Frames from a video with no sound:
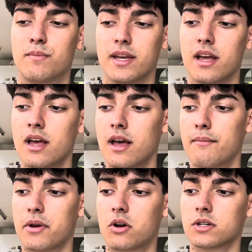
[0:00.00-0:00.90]
be,
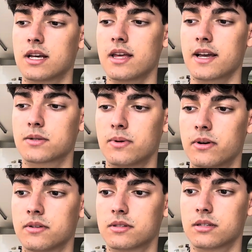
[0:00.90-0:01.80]
because I think
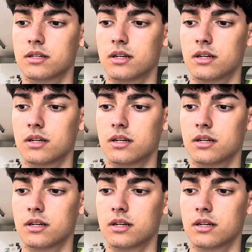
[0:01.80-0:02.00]
experience,